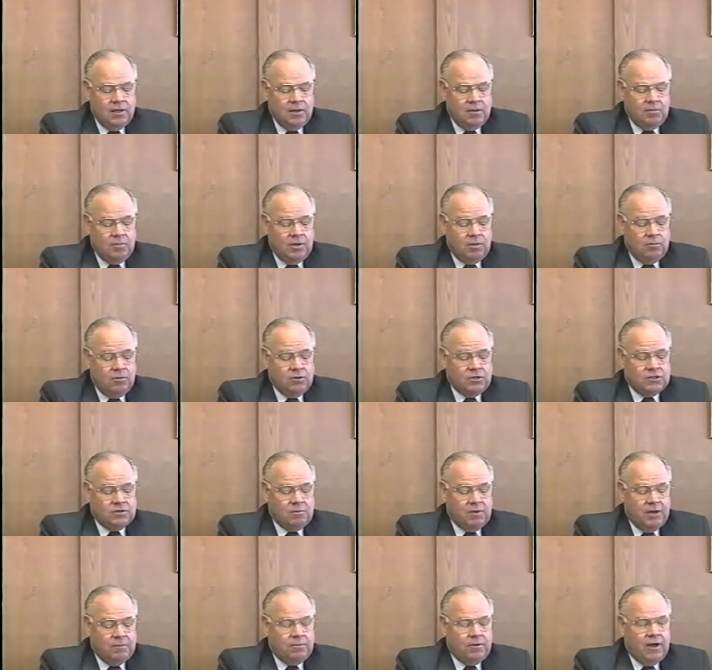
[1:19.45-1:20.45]
But most of
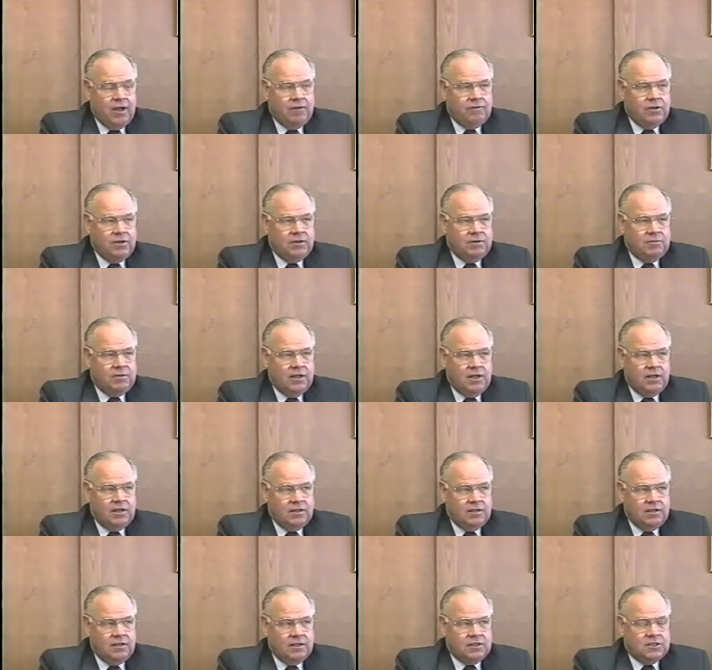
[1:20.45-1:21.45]
my private
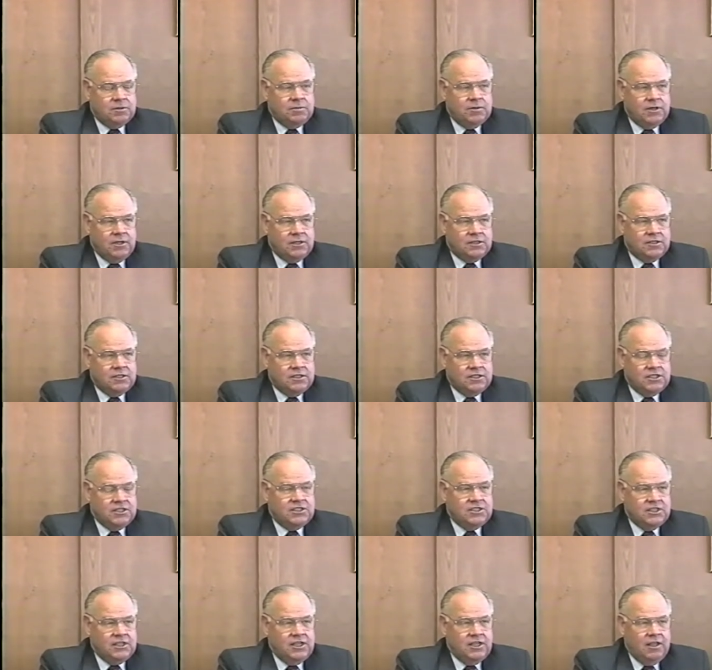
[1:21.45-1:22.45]
uh,
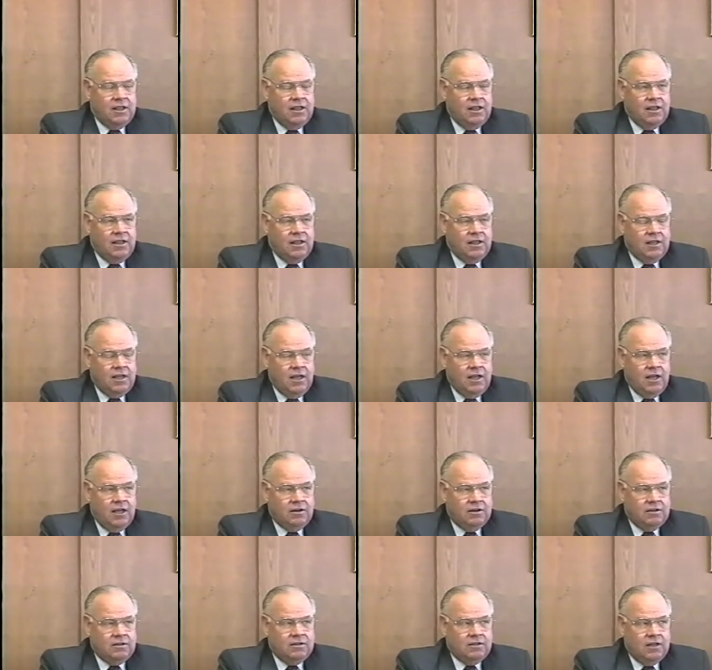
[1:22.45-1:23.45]
experiences
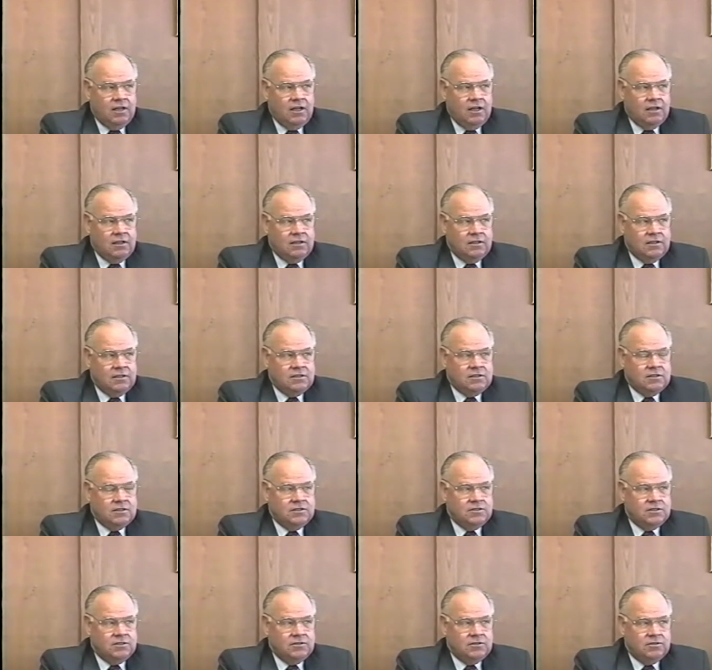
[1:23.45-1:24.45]
uh, uh,
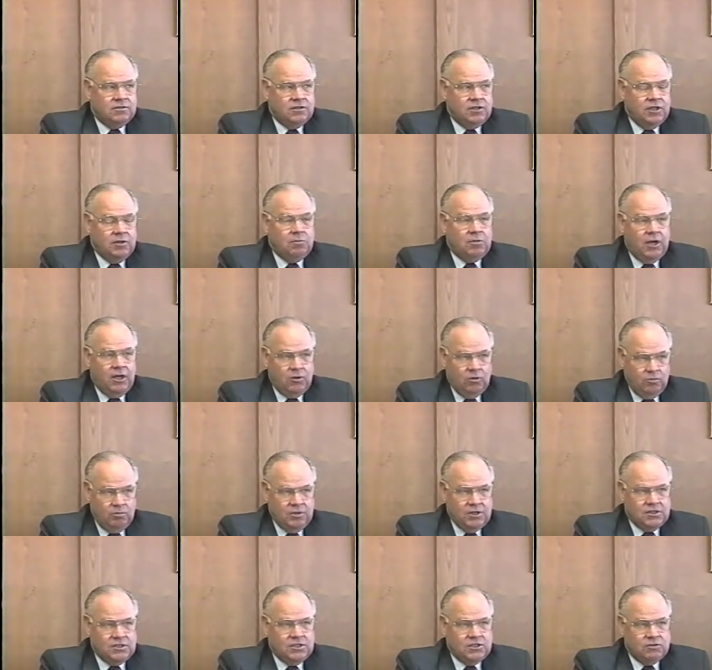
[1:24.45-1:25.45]
is in my own
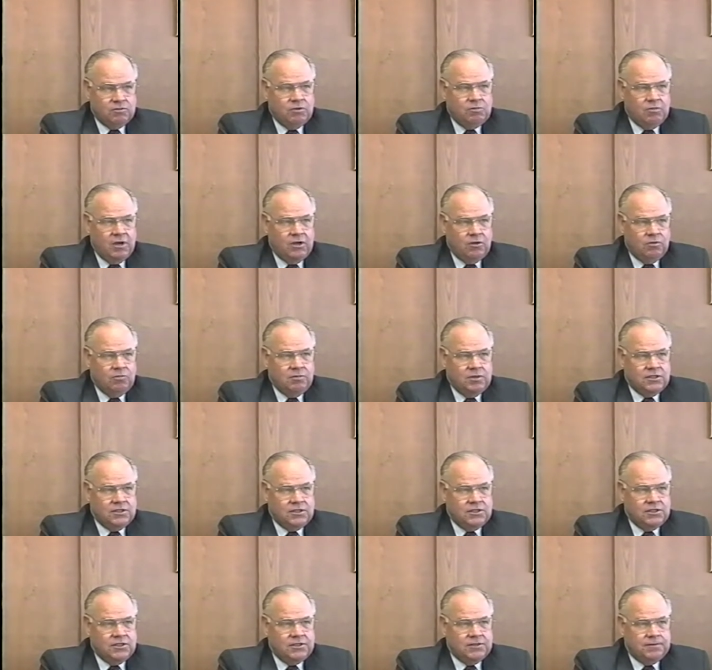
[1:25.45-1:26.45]
business, with my own business.